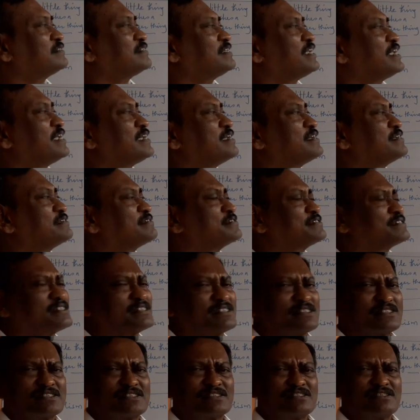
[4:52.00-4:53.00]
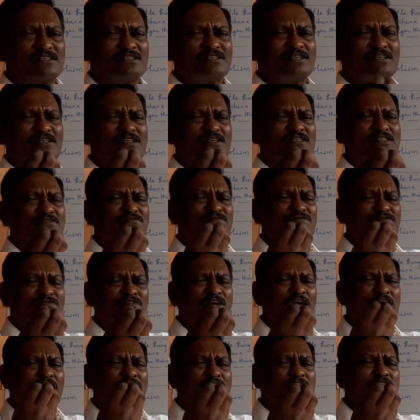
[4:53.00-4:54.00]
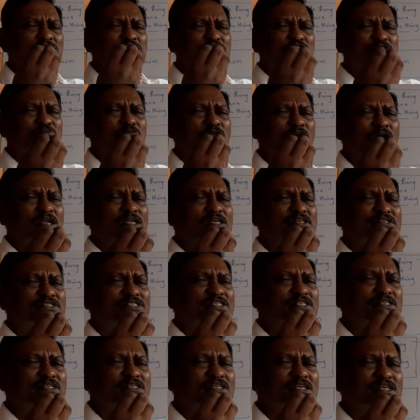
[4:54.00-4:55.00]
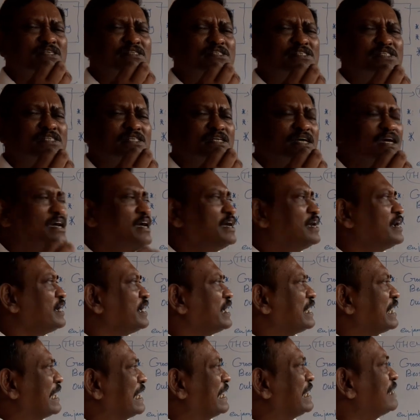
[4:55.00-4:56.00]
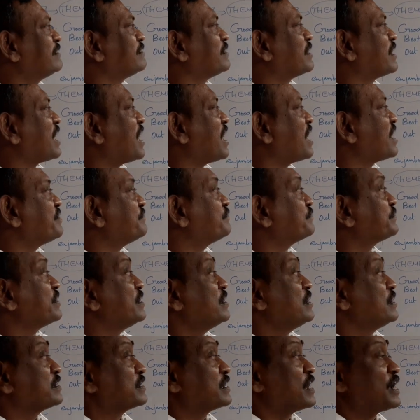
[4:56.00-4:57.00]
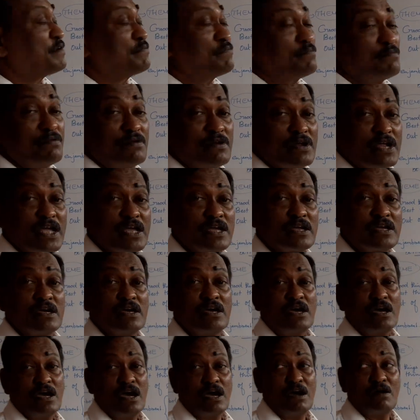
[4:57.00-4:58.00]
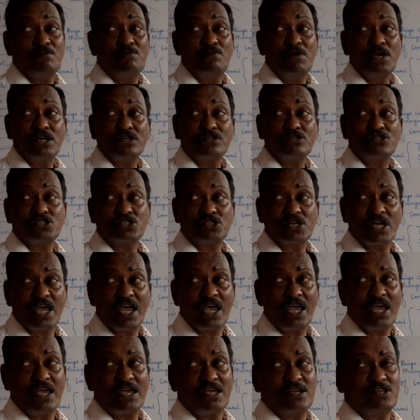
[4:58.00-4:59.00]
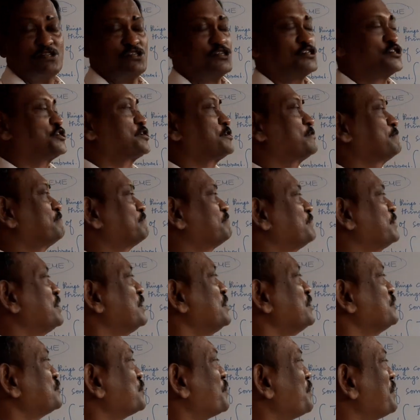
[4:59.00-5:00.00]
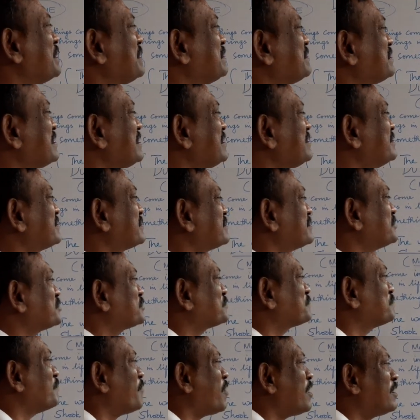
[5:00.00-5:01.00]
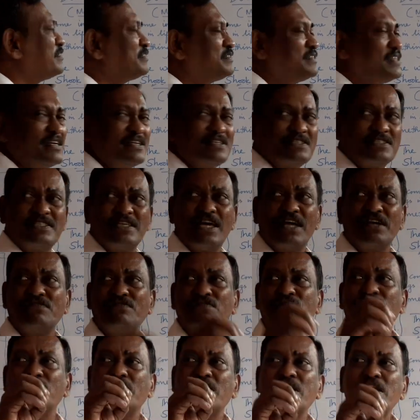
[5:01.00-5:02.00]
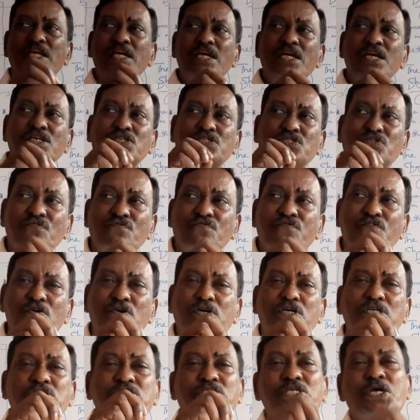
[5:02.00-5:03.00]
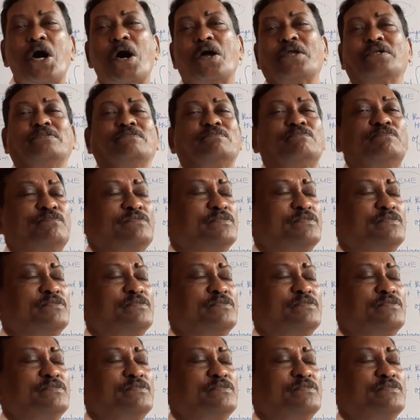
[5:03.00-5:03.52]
things, a very small incident in life can bring a big change. So it is the small things that we need to focus on,